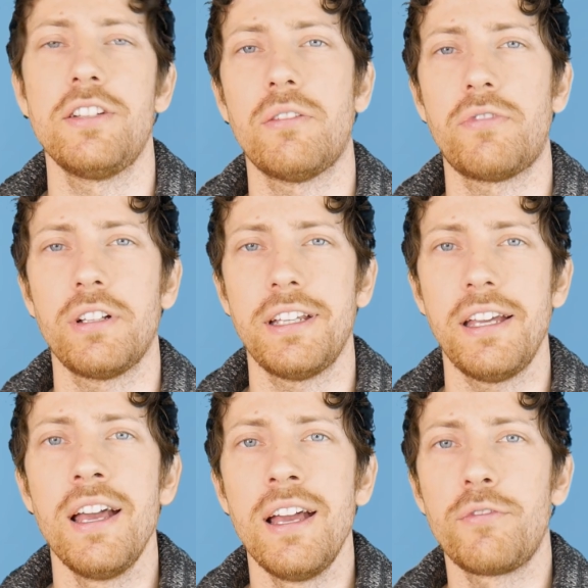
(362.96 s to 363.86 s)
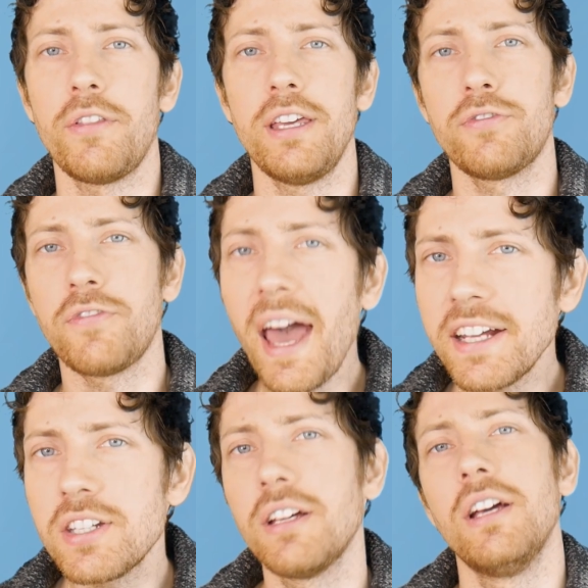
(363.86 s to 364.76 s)
it differently for the
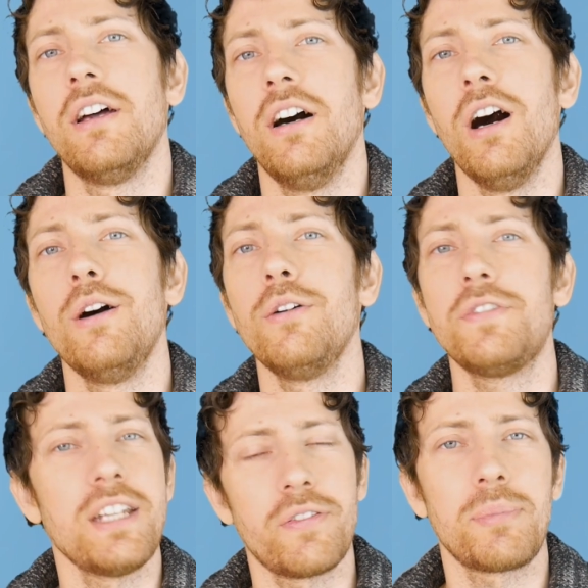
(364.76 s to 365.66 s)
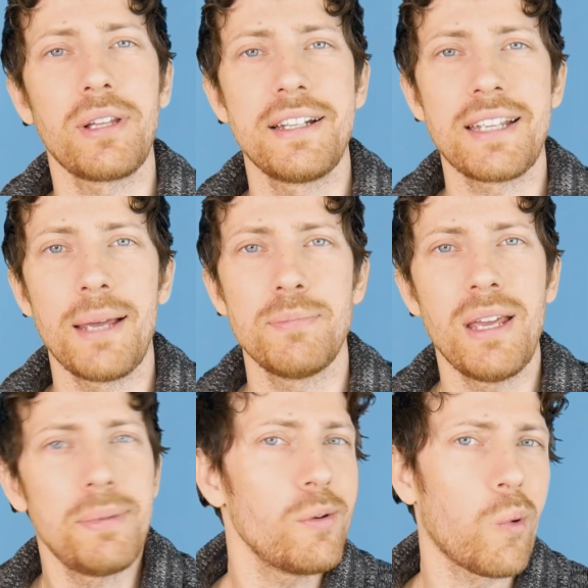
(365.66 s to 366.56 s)
effect of different blood types,
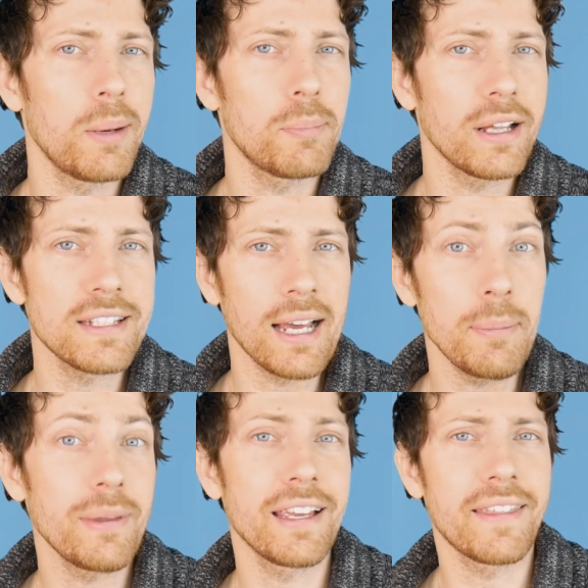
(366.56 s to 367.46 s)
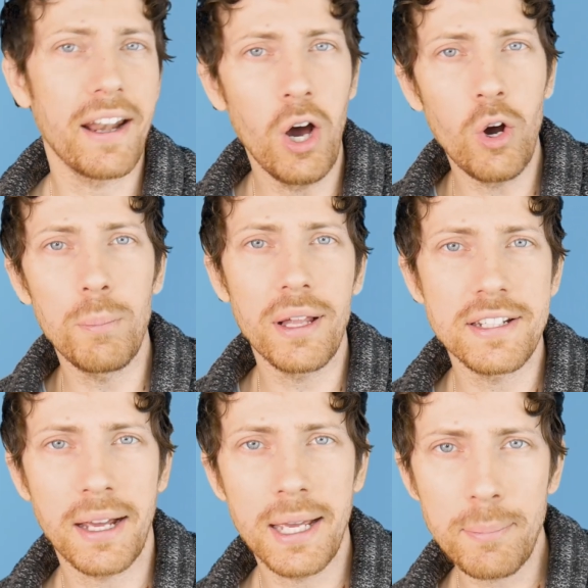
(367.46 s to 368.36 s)
maybe one blood type, like that O blood
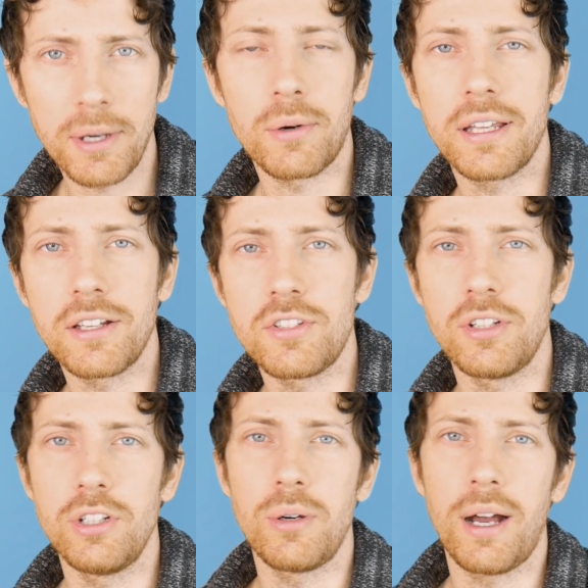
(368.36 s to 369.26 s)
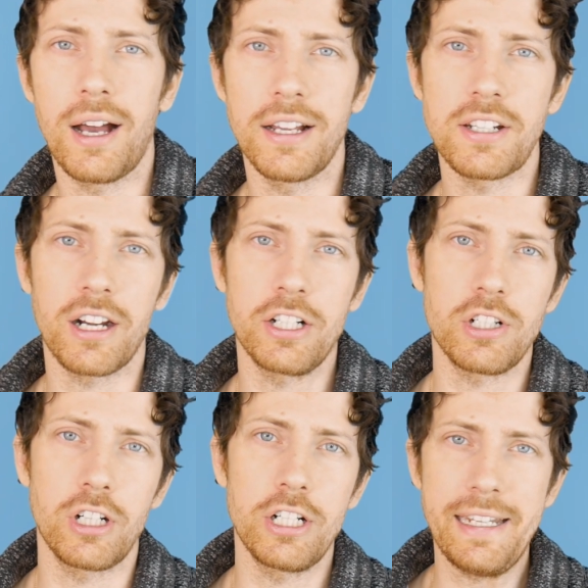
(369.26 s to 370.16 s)
type, according to uh,
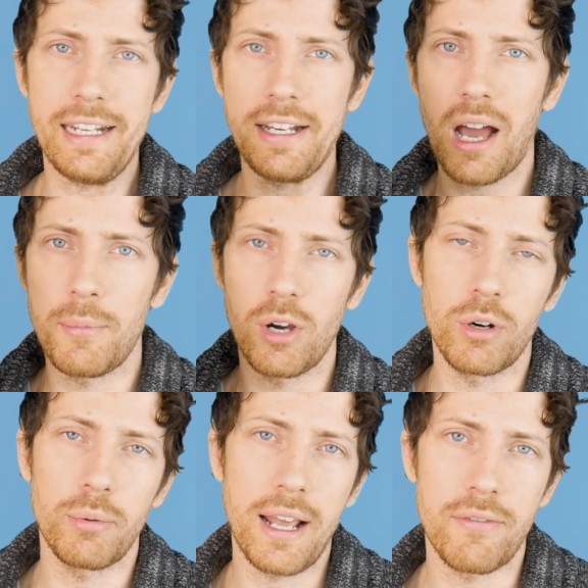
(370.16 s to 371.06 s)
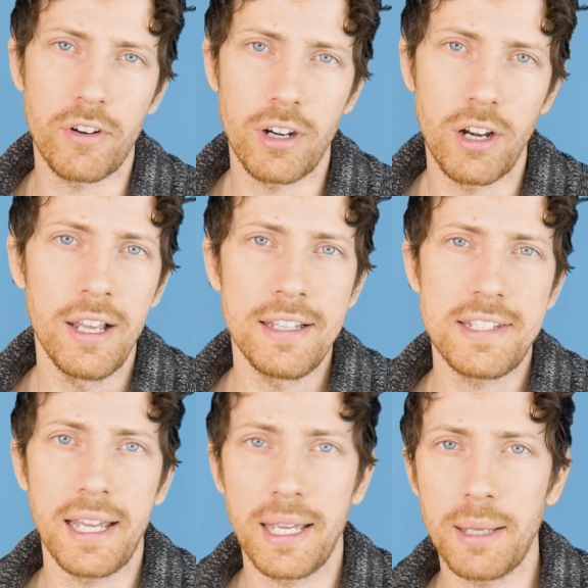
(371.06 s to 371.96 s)
Dr. D'Adamo or whatever,
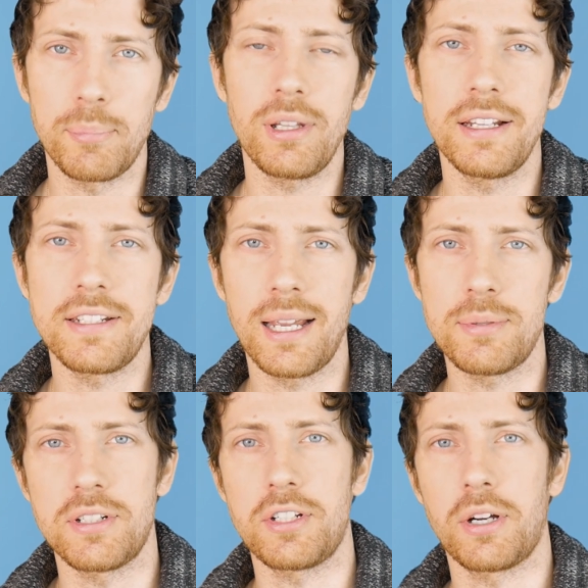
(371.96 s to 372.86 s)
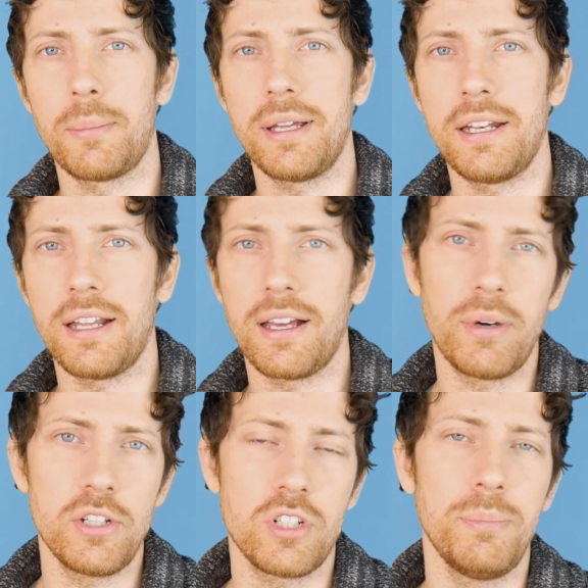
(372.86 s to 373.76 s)
saying that blood types determine uh,
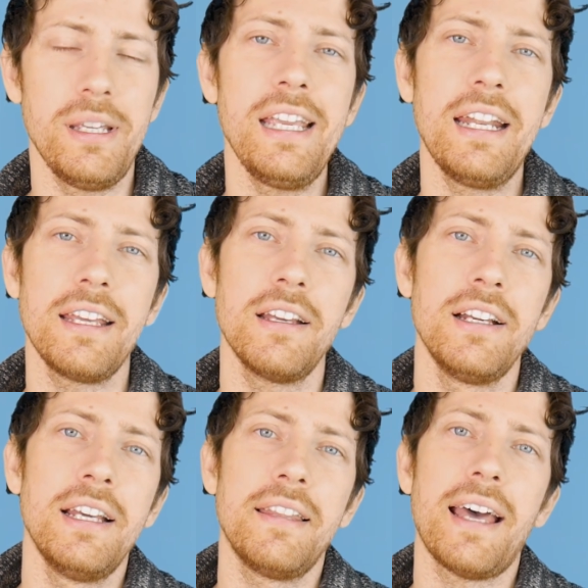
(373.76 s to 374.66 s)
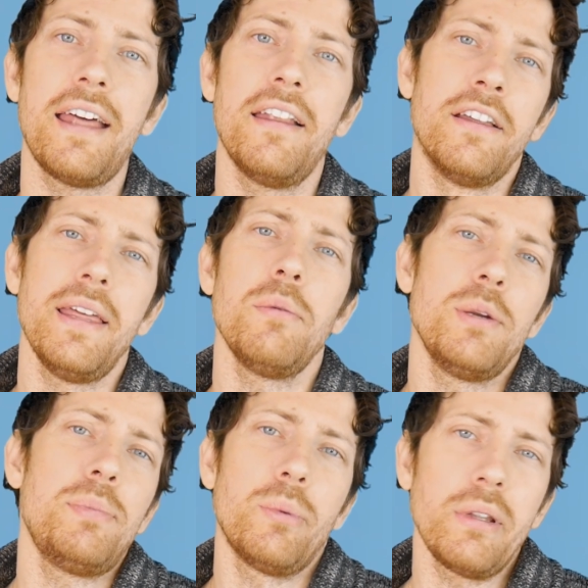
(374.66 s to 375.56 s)
what you should be eating, that they
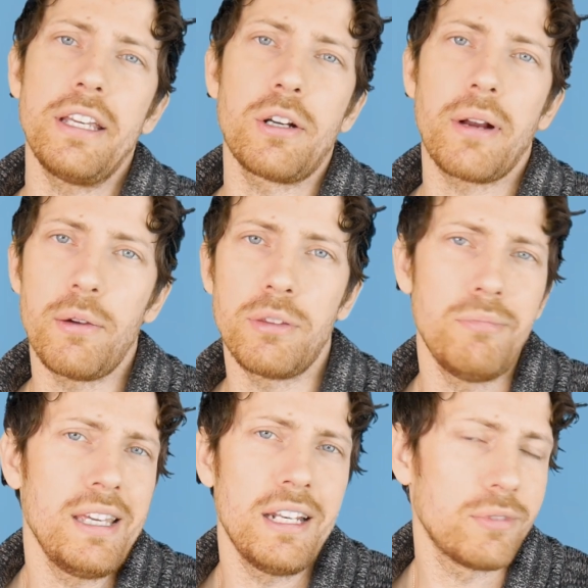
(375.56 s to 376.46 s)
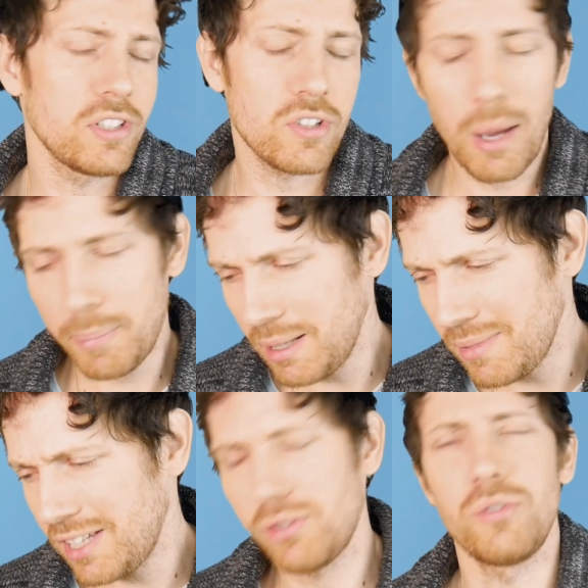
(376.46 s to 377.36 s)
would be really great with meat, and when they stop eating
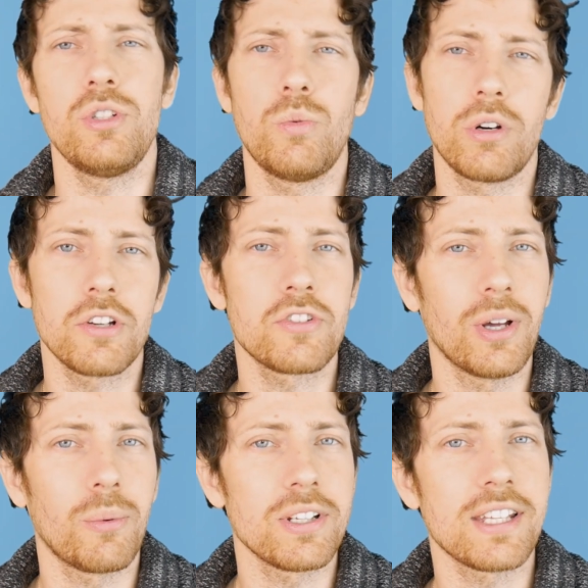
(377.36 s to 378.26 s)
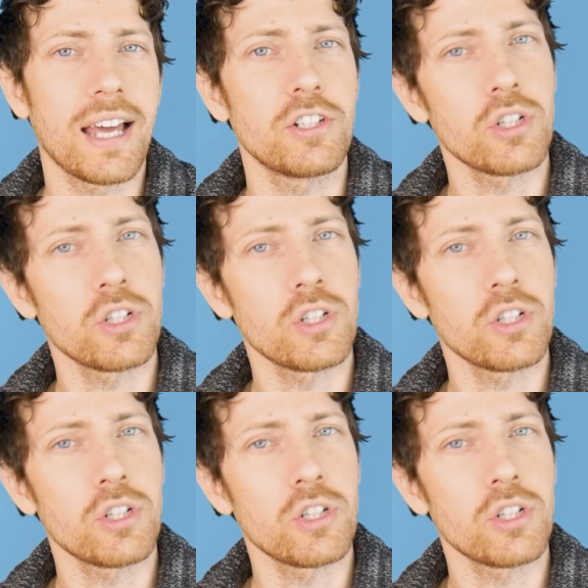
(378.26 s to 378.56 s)
meat, they'll do worse. So, was that